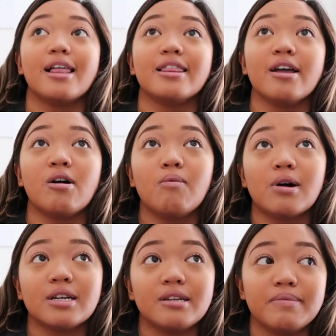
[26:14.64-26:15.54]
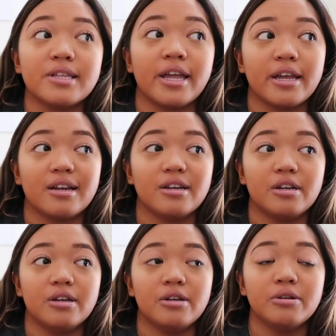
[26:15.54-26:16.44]
they all wanted to be like
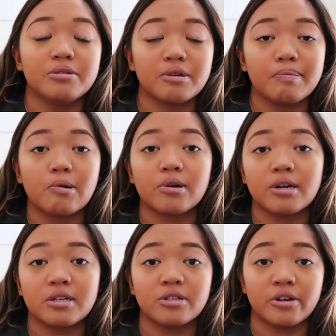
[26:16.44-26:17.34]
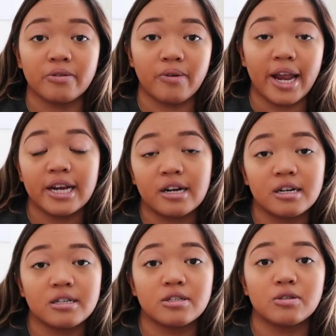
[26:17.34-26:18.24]
news reporters or
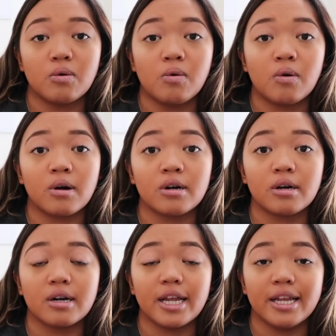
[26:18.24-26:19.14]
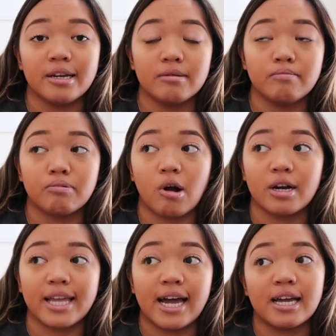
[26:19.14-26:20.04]
writers or in
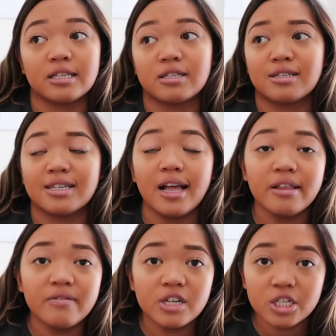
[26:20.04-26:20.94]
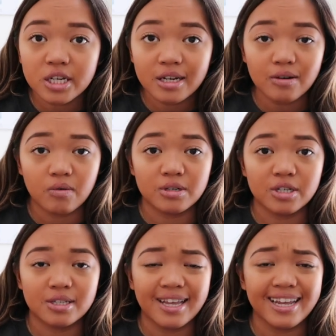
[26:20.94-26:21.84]
broadcast television or
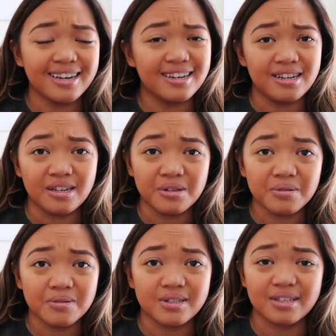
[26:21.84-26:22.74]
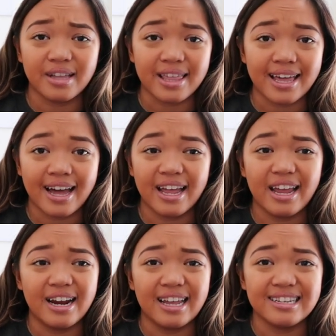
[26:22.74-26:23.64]
just like news like
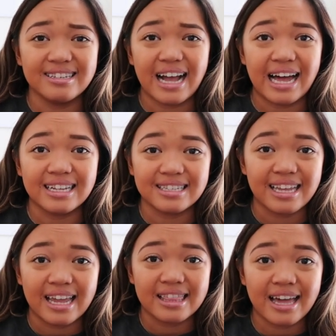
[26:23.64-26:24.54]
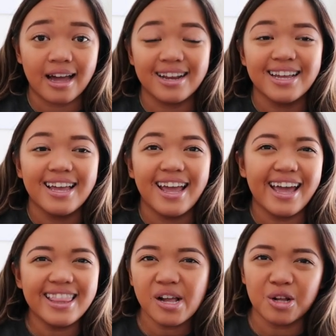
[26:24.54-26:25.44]
that and I honestly hate that
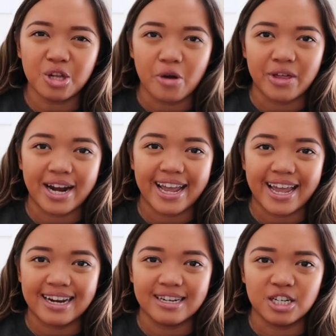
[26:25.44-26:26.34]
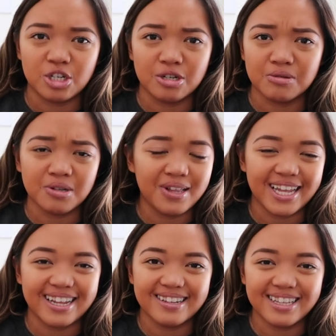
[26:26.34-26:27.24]
and they all know that I hated it too so
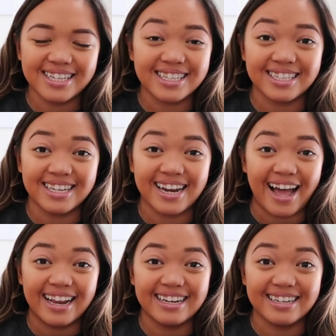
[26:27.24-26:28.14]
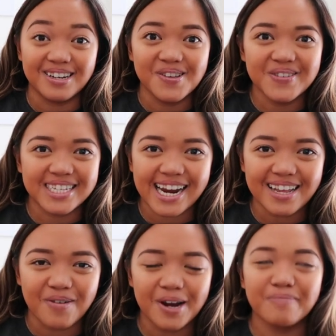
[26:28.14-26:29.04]
like this is not news to
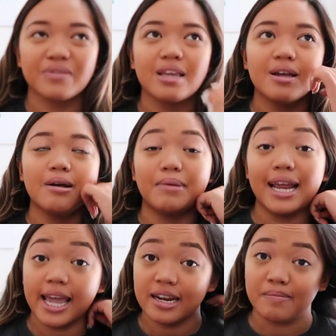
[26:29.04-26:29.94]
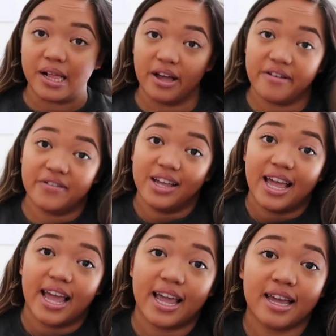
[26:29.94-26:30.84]
anyone but I hated my life.
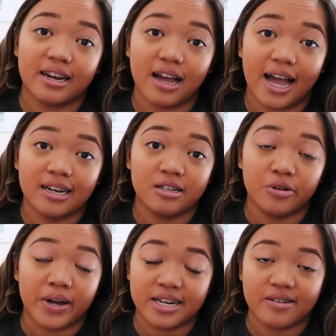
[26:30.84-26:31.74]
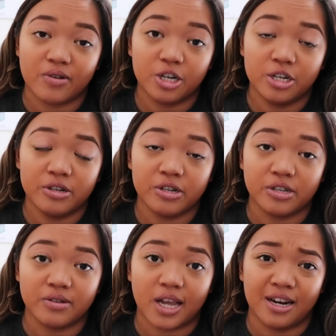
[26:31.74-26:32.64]
And I knew I didn't want to do
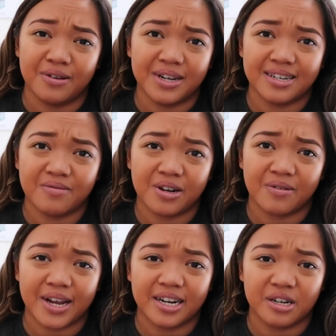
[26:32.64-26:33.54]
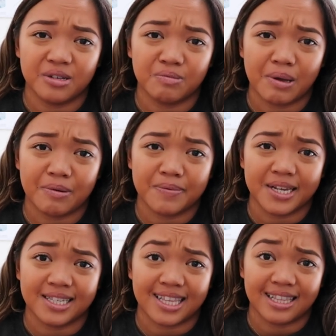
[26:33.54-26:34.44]
news. I knew I didn't want to write in a newspaper
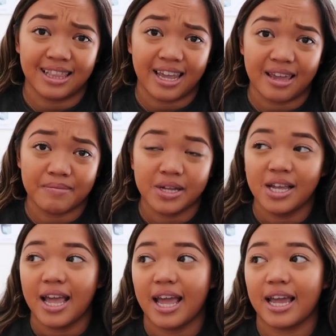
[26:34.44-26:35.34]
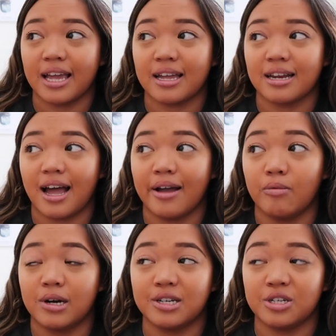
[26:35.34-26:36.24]
because that's lame. And I
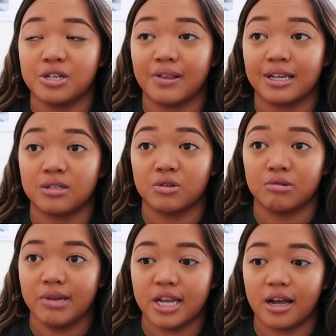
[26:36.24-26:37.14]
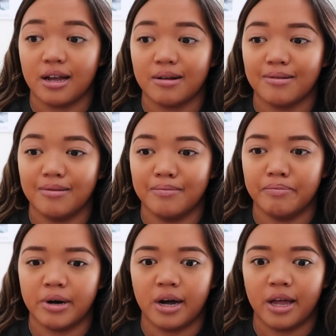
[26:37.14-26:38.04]
wanted to do like social media.
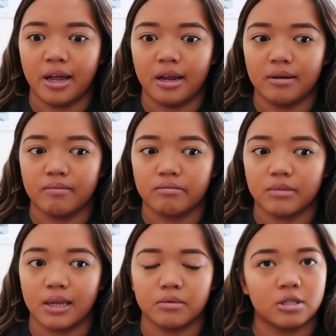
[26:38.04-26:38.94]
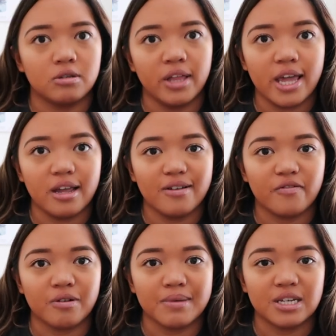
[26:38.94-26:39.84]
But it was too late
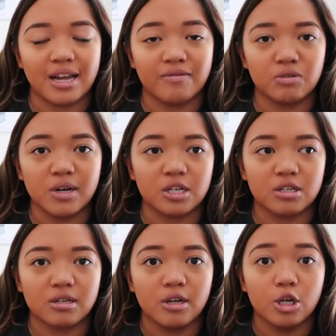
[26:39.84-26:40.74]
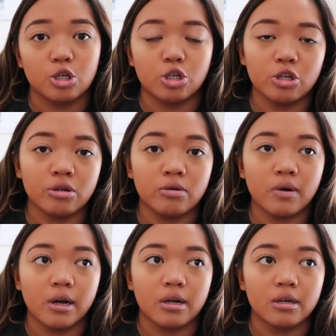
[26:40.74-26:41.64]
for me to have switched to